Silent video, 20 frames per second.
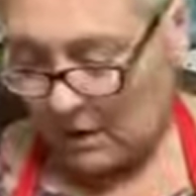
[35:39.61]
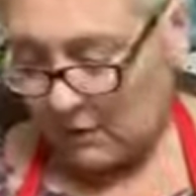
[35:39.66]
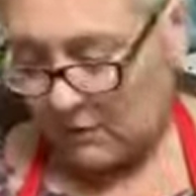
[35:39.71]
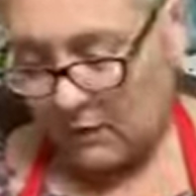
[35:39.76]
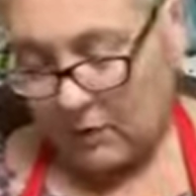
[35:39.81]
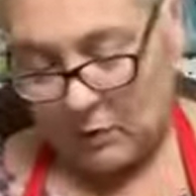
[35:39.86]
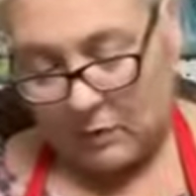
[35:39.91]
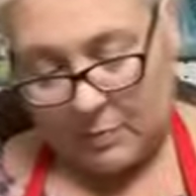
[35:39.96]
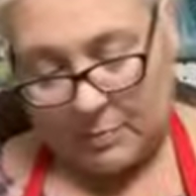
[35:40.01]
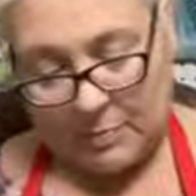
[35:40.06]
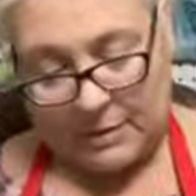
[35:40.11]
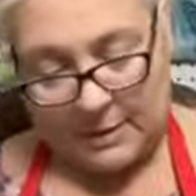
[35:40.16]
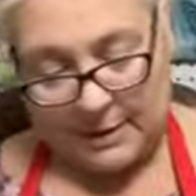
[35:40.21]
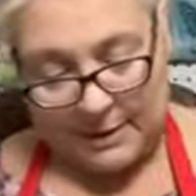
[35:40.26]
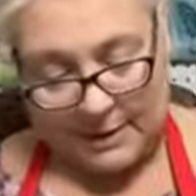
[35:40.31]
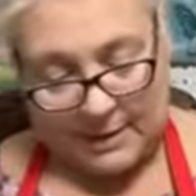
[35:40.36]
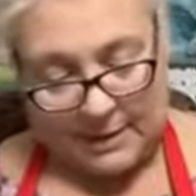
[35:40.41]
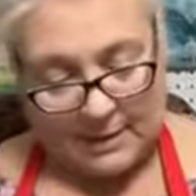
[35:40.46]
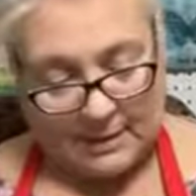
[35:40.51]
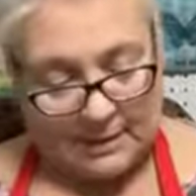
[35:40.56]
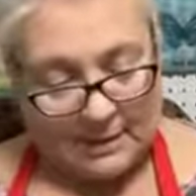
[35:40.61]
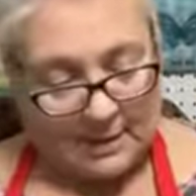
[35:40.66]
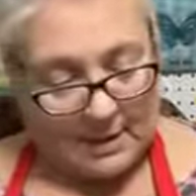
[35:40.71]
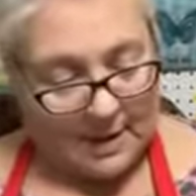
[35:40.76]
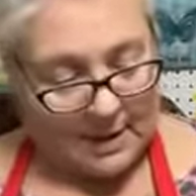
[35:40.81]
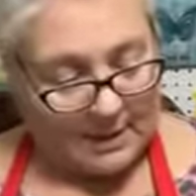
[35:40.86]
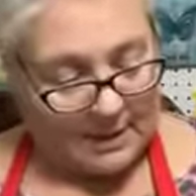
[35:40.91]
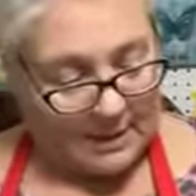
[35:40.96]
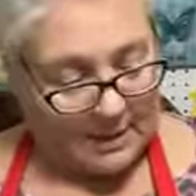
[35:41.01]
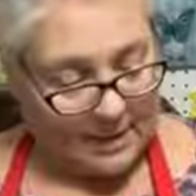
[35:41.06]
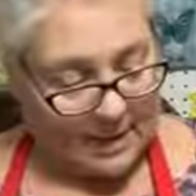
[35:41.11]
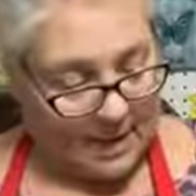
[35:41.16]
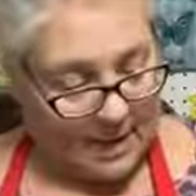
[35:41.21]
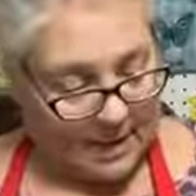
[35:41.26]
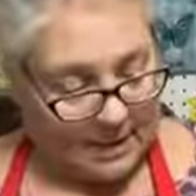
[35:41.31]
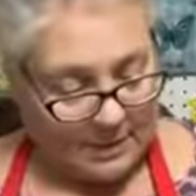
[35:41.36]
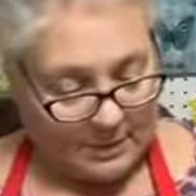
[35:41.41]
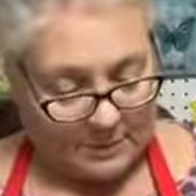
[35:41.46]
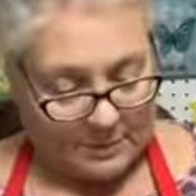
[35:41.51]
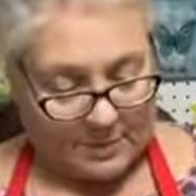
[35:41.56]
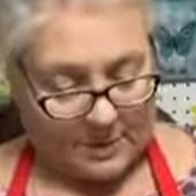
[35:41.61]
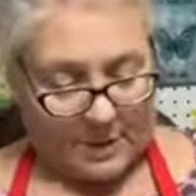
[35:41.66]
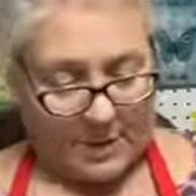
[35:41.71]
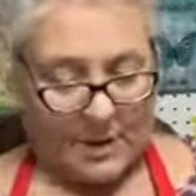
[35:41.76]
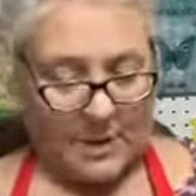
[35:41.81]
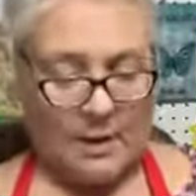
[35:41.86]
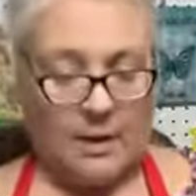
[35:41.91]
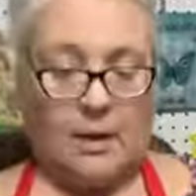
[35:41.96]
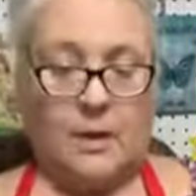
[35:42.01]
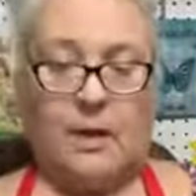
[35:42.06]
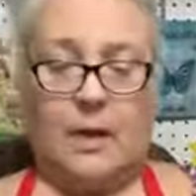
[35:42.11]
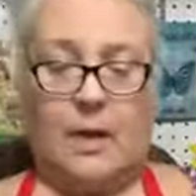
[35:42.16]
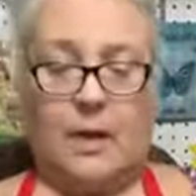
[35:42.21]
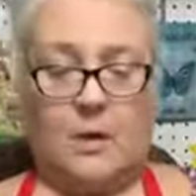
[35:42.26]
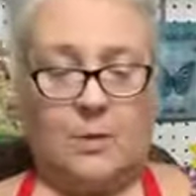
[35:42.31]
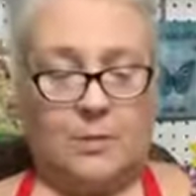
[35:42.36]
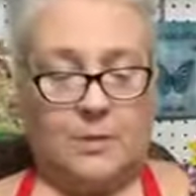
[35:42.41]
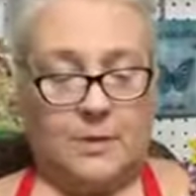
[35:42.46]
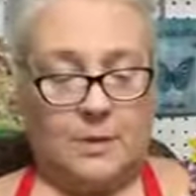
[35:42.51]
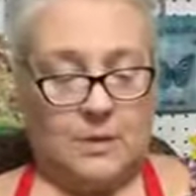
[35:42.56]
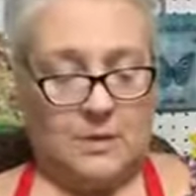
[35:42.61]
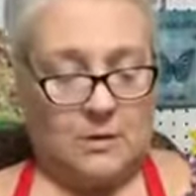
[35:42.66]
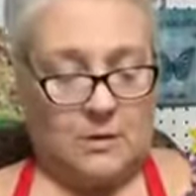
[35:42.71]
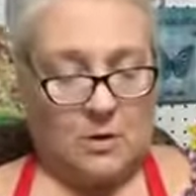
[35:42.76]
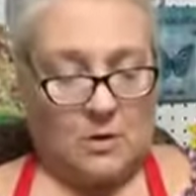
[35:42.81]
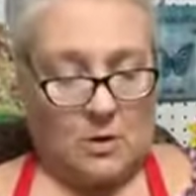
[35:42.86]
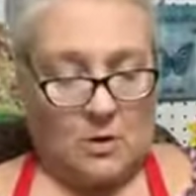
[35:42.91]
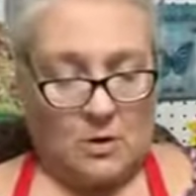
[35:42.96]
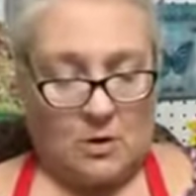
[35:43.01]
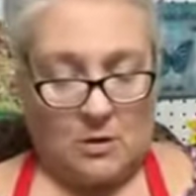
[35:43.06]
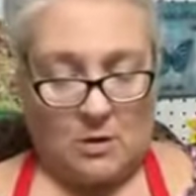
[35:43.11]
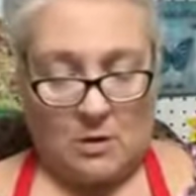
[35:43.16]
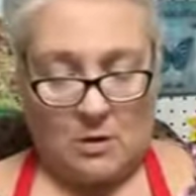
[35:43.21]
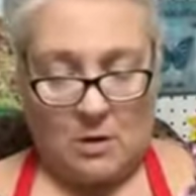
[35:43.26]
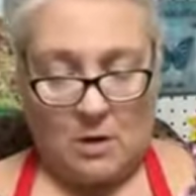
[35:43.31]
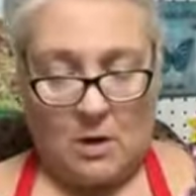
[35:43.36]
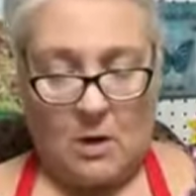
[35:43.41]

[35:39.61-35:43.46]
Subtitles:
if you would please let the ads play, it helps us all.